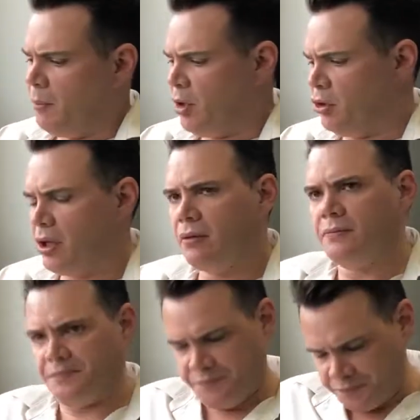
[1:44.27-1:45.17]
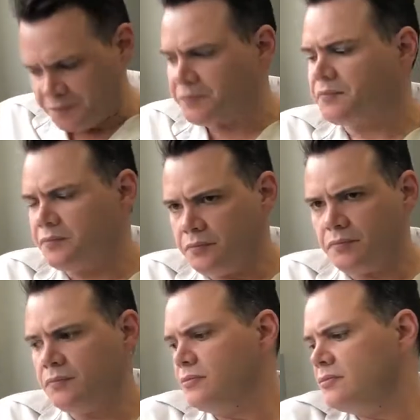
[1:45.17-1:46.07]
might not go ahead because of
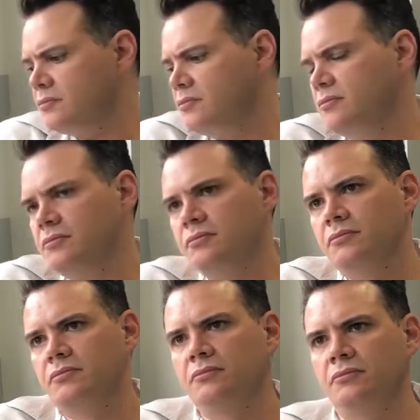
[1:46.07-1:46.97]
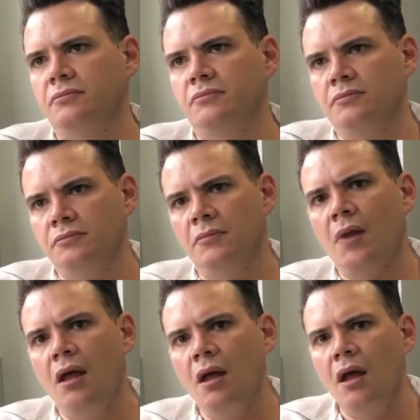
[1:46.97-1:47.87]
the air
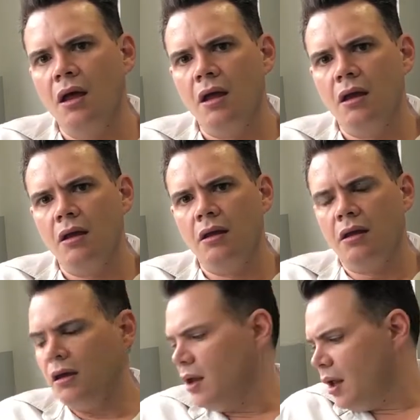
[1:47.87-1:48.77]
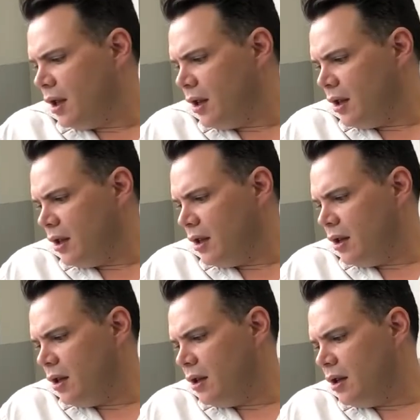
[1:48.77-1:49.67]
conditions, but they seem to
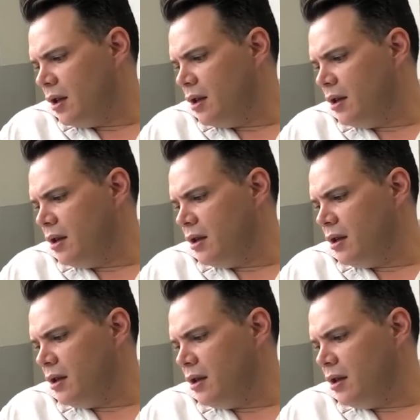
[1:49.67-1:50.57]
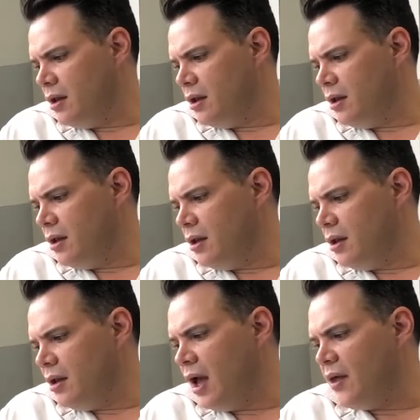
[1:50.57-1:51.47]
think it's sufficient to run anyway.
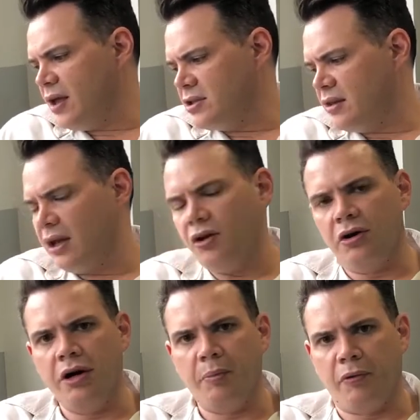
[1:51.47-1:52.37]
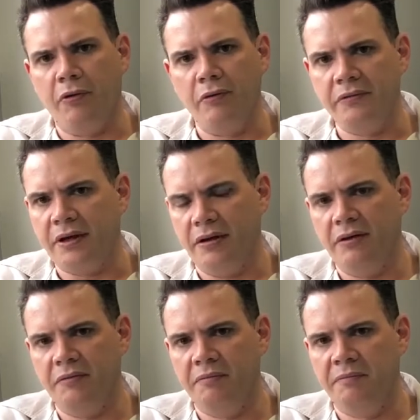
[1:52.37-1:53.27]
Yeah, they said they'd got an improved
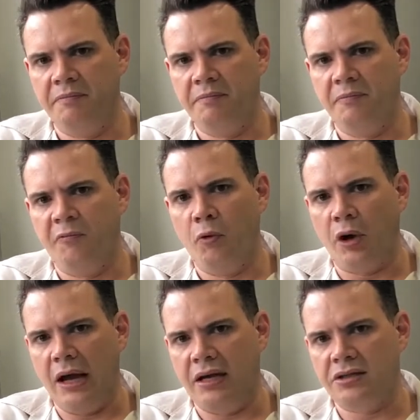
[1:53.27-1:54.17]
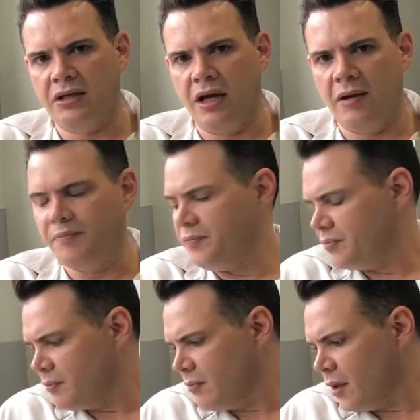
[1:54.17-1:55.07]
forecast
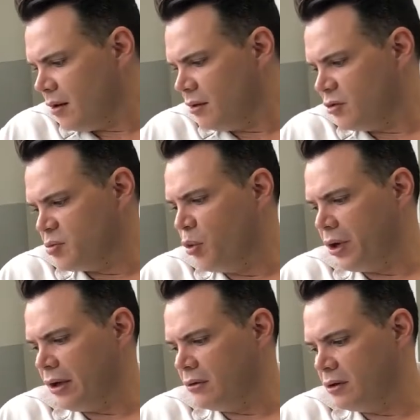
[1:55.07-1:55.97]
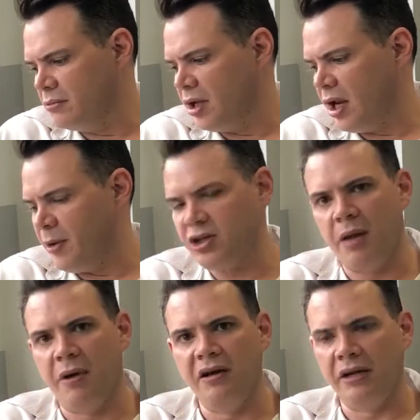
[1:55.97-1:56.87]
this morning. I don't know how much
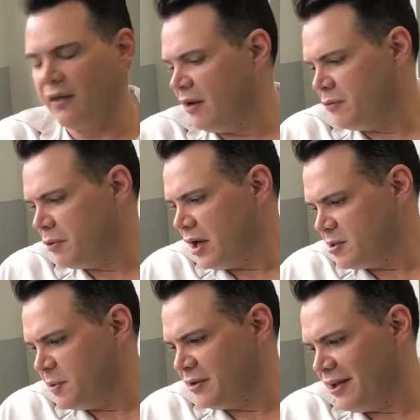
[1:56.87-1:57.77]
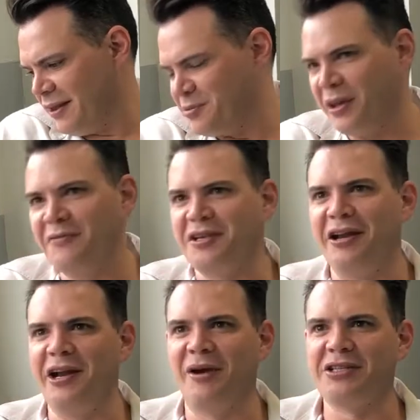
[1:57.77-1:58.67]
they paid to get that forecast, but that's what they've
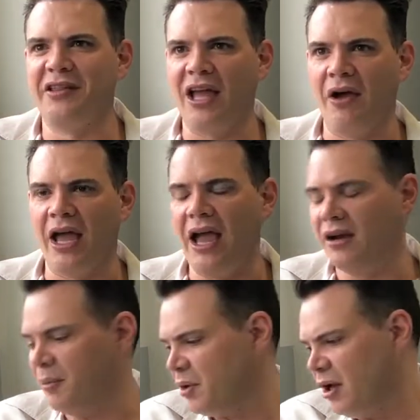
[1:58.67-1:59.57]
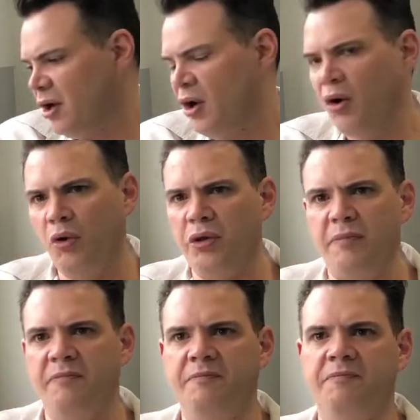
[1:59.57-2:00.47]
said anyway, so they're going ahead. All
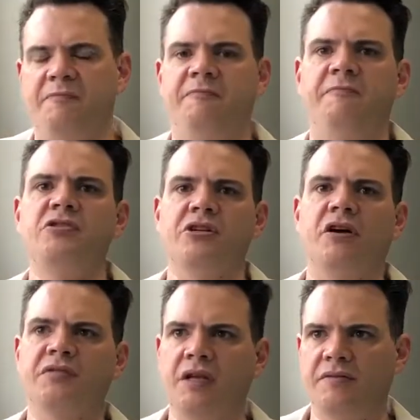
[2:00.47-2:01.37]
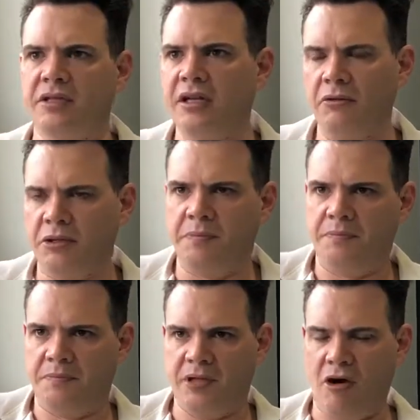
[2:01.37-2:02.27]
the vision I've seen of Sydney, it looks
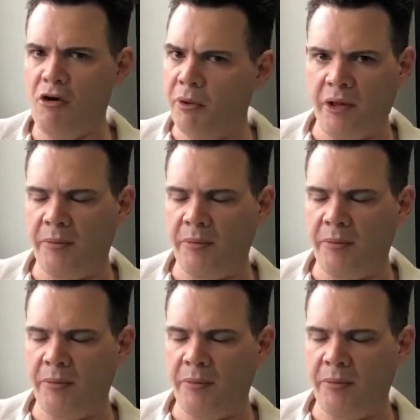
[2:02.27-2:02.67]
terrible